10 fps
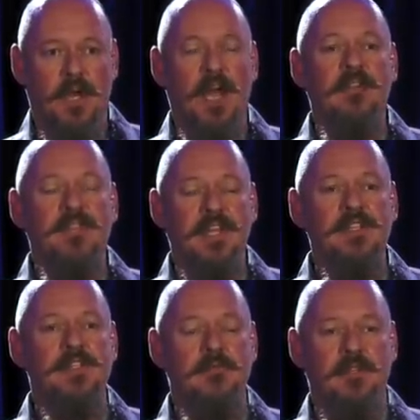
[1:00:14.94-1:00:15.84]
I have done
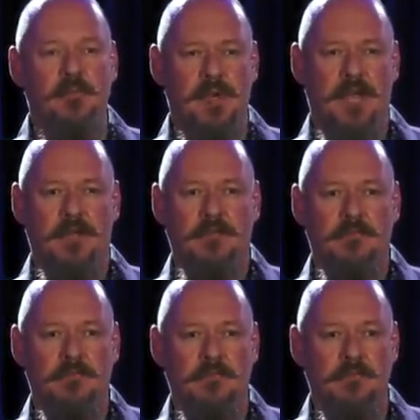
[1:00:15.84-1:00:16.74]
something about
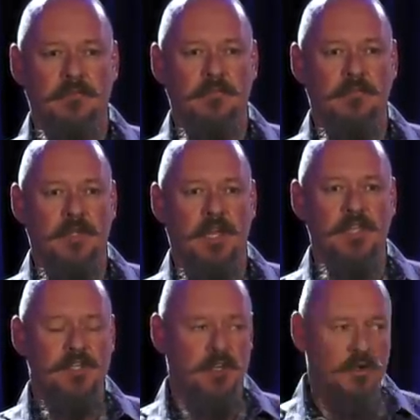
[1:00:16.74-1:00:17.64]
it.
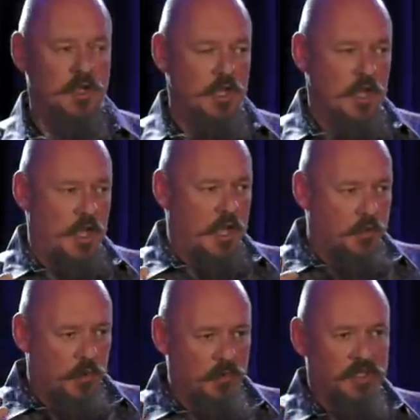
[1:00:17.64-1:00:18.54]
And so
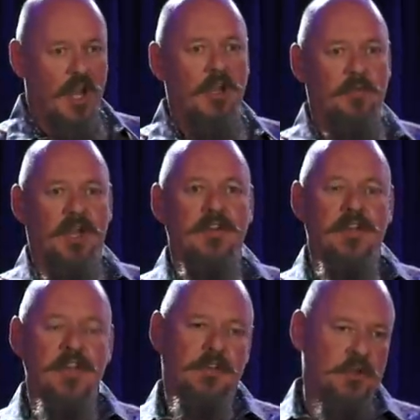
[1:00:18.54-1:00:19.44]
when we talk about
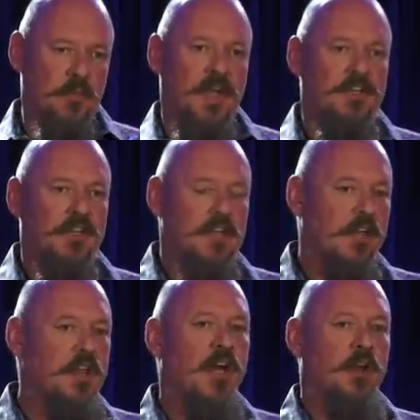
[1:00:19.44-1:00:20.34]
going back to
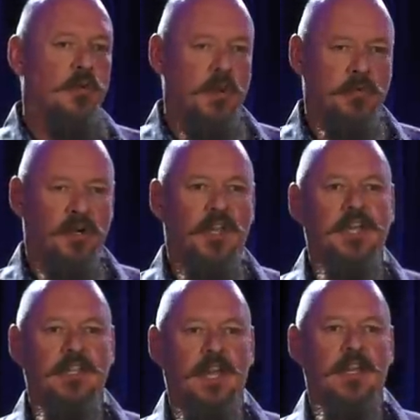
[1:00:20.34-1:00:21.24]
not all women are
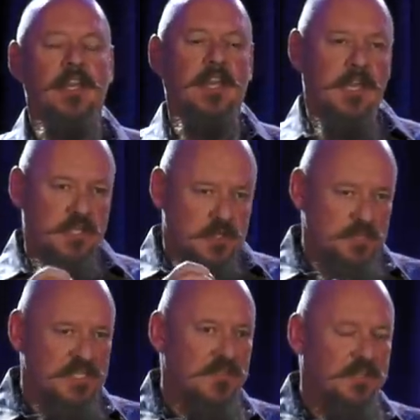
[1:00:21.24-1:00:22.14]
like that, it's
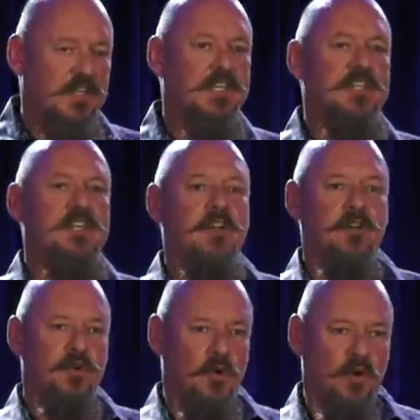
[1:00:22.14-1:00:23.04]
specifically
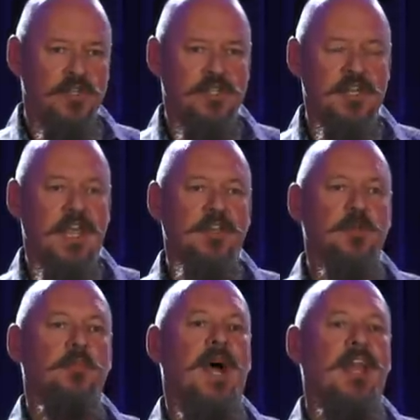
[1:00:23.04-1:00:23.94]
geared towards
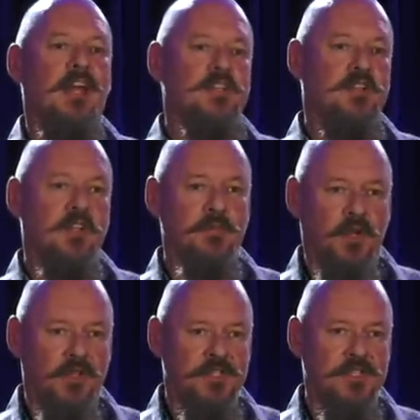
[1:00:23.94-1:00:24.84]
natural biological
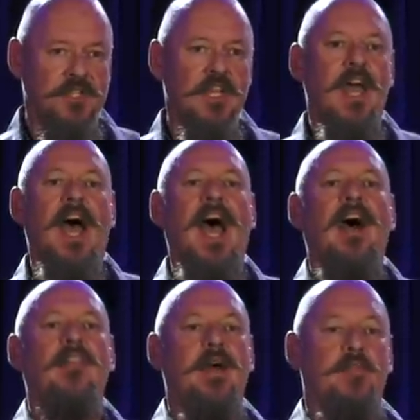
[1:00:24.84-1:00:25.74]
impulses.
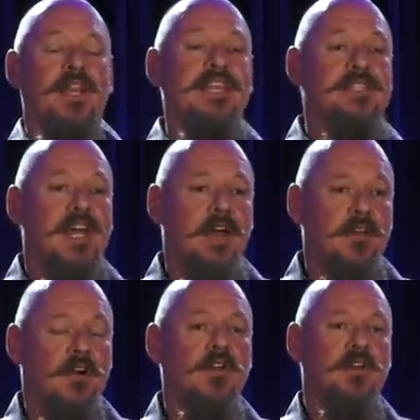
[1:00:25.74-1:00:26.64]
How that plays out
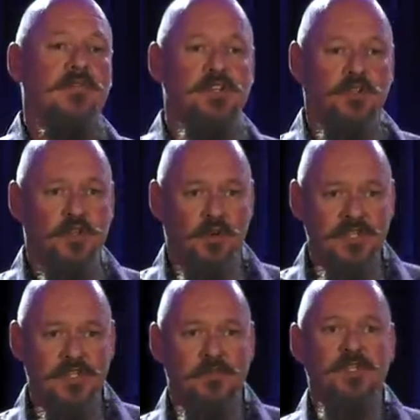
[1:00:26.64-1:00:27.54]
are individual
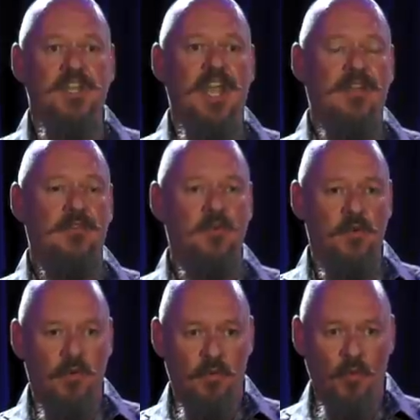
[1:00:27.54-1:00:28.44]
choices, but you have to
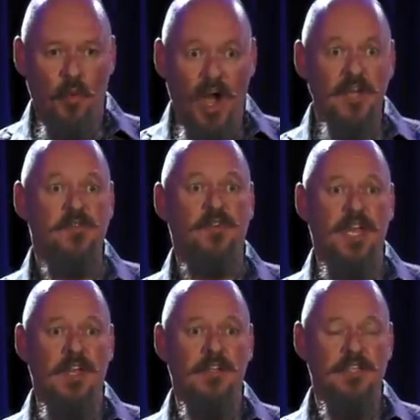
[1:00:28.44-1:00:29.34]
watch for
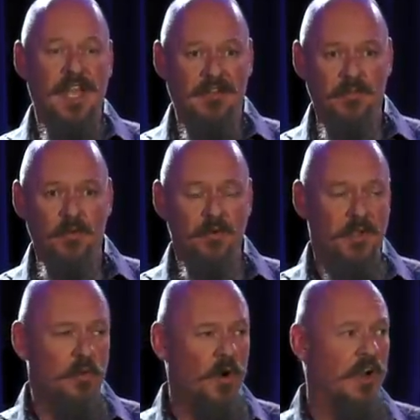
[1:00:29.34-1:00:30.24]
that. You have to
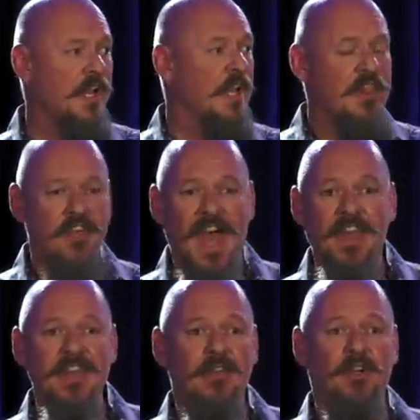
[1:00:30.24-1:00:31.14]
be aware
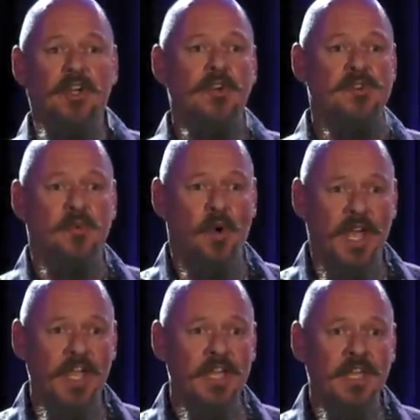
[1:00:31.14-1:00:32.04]
that never goes
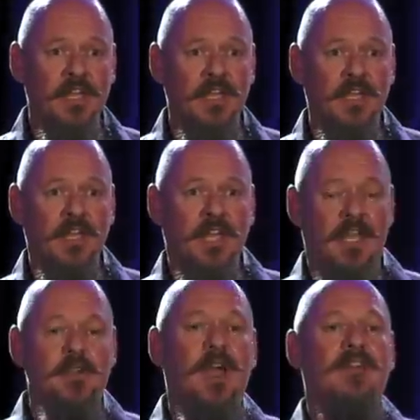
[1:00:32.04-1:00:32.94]
away,
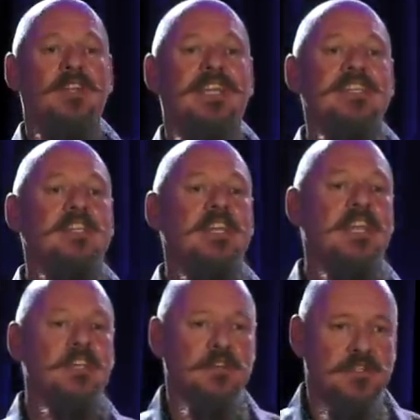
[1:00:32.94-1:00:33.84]
and you have to
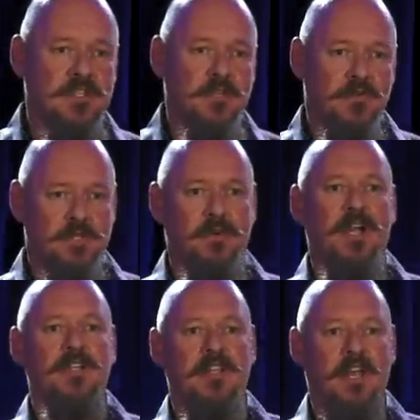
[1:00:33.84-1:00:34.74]
continuously
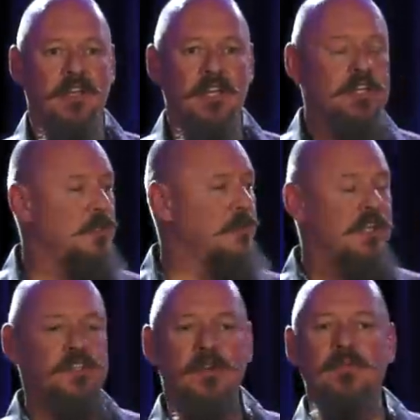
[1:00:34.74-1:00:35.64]
respond to that. Just
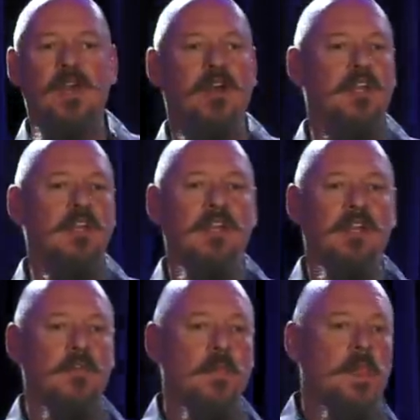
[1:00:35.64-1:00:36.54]
because you're married,
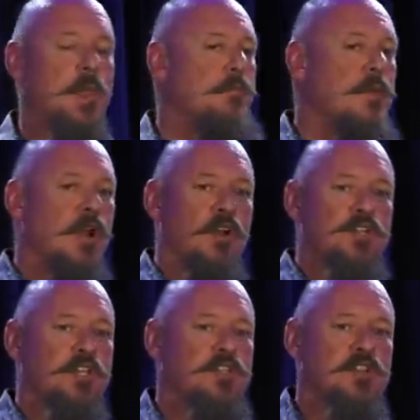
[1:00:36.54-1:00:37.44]

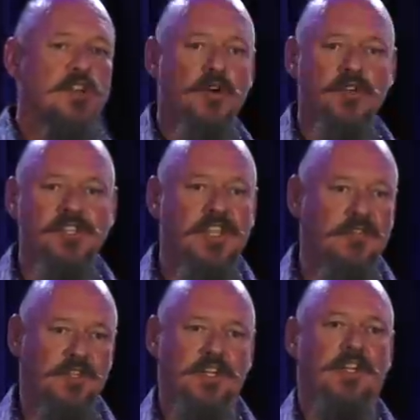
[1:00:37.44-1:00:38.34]
marriage is no
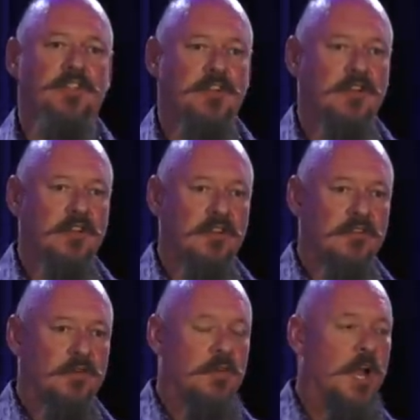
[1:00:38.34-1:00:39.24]
safe shelter
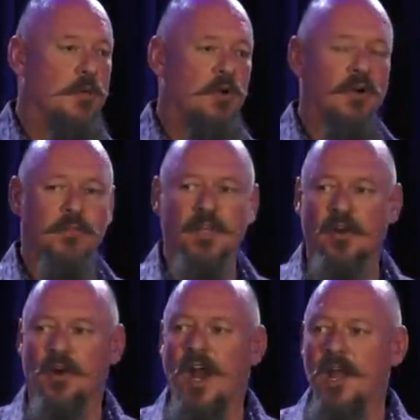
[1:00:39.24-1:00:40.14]
from hypergamy
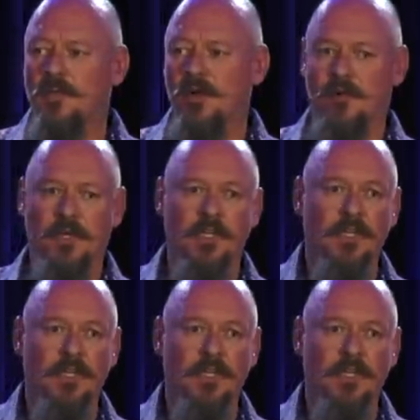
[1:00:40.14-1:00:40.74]
or hypogamy.